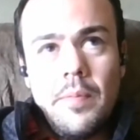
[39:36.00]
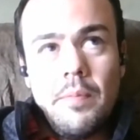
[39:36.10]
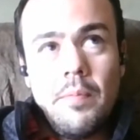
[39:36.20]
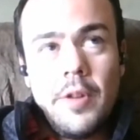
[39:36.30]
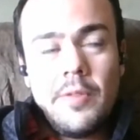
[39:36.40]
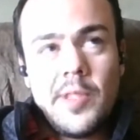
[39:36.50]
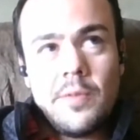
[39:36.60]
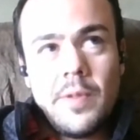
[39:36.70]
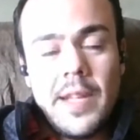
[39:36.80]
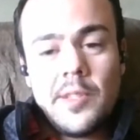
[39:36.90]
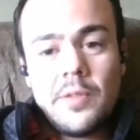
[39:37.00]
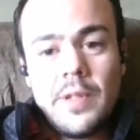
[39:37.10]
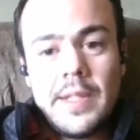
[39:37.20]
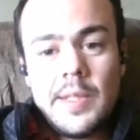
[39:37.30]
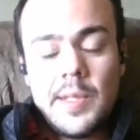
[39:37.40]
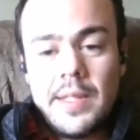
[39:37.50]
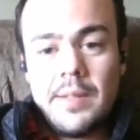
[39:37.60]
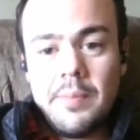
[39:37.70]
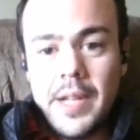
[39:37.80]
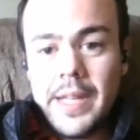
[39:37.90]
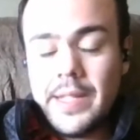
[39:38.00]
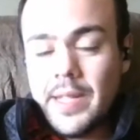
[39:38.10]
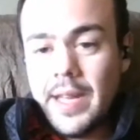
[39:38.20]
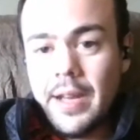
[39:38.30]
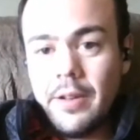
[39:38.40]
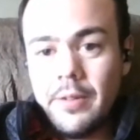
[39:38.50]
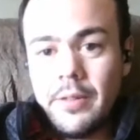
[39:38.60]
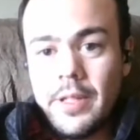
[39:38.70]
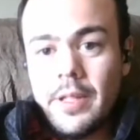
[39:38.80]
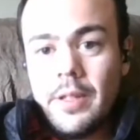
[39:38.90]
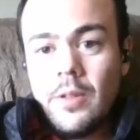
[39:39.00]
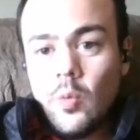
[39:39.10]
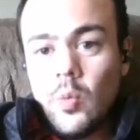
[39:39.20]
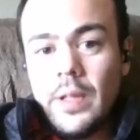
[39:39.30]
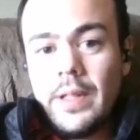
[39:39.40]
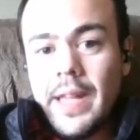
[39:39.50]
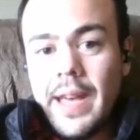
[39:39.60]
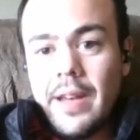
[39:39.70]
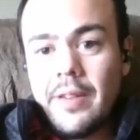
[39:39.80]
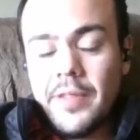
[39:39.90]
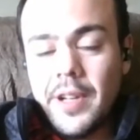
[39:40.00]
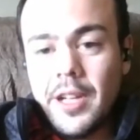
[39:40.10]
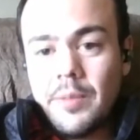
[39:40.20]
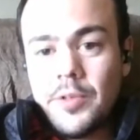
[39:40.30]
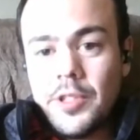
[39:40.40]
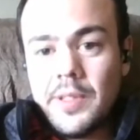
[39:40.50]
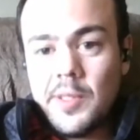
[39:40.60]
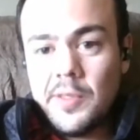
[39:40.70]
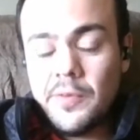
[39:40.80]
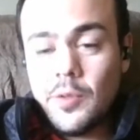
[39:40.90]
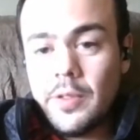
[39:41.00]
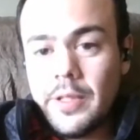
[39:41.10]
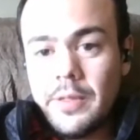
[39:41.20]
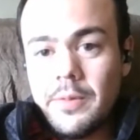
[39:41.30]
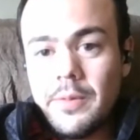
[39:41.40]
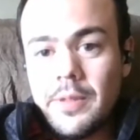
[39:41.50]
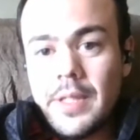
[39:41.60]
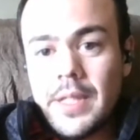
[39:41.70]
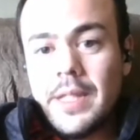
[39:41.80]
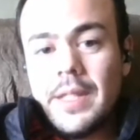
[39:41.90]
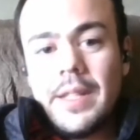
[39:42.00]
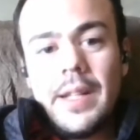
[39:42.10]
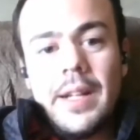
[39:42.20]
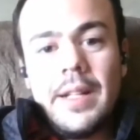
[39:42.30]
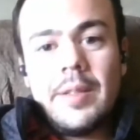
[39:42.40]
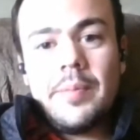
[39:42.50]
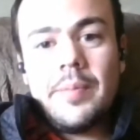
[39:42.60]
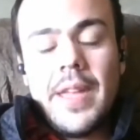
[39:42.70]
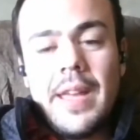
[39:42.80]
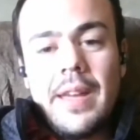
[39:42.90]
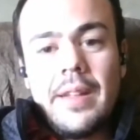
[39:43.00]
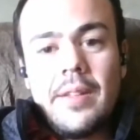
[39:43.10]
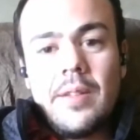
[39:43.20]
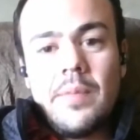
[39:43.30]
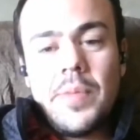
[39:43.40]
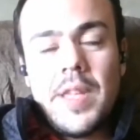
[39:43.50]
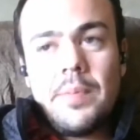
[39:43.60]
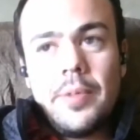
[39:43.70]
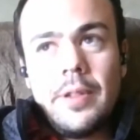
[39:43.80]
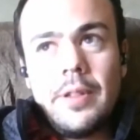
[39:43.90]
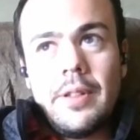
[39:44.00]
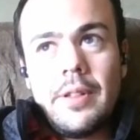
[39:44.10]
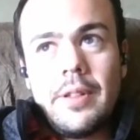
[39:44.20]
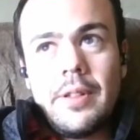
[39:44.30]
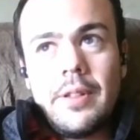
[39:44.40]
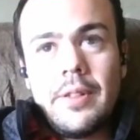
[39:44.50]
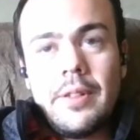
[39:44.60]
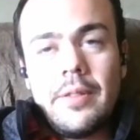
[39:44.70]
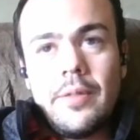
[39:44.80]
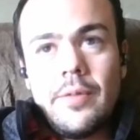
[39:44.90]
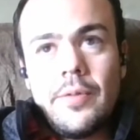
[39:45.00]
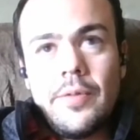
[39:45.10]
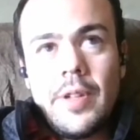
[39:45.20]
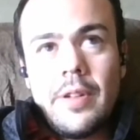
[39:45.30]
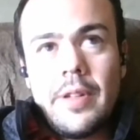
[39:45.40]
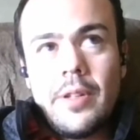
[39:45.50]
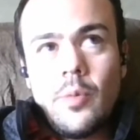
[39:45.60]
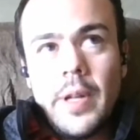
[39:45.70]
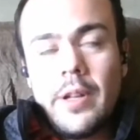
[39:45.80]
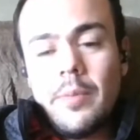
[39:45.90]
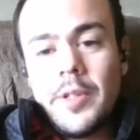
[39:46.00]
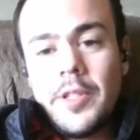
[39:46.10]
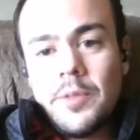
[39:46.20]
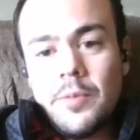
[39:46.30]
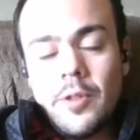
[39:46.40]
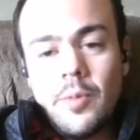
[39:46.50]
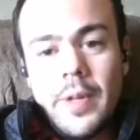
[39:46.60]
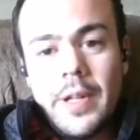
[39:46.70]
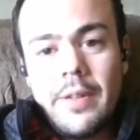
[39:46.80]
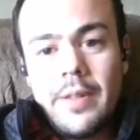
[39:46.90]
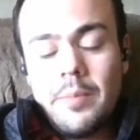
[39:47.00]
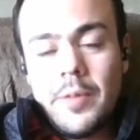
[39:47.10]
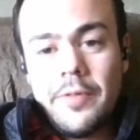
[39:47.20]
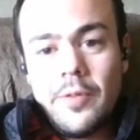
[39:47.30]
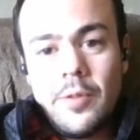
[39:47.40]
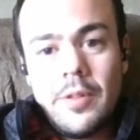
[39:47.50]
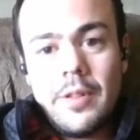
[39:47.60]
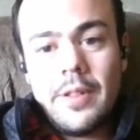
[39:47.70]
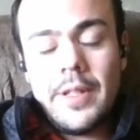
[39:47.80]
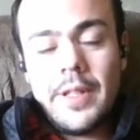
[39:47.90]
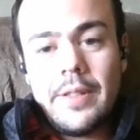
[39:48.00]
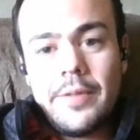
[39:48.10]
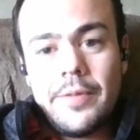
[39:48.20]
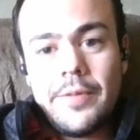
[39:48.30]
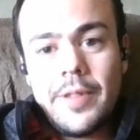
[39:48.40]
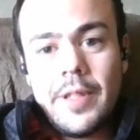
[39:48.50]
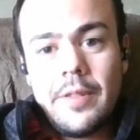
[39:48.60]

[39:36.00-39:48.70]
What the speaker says: most restaurants in my town will have options for you. And people are very aware, much more aware than before of